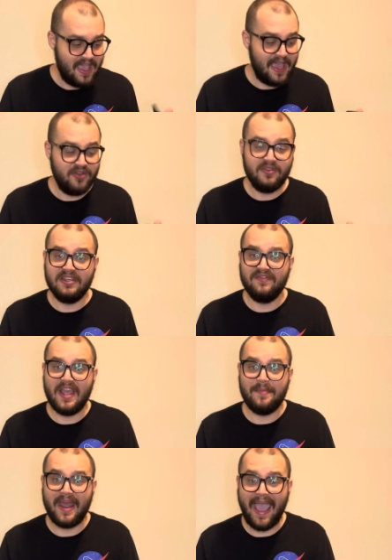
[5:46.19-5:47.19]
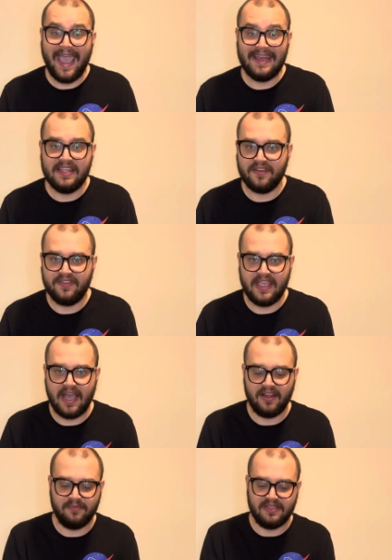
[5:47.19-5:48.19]
And you could have named any of the
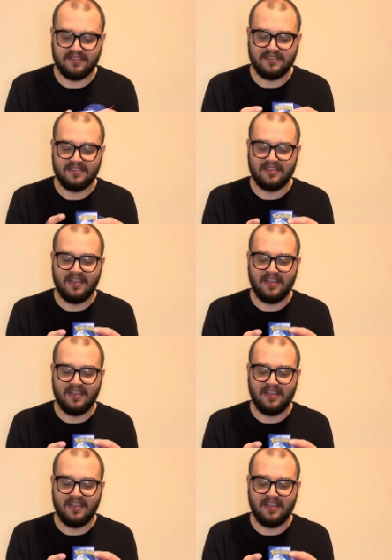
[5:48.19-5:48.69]
elements.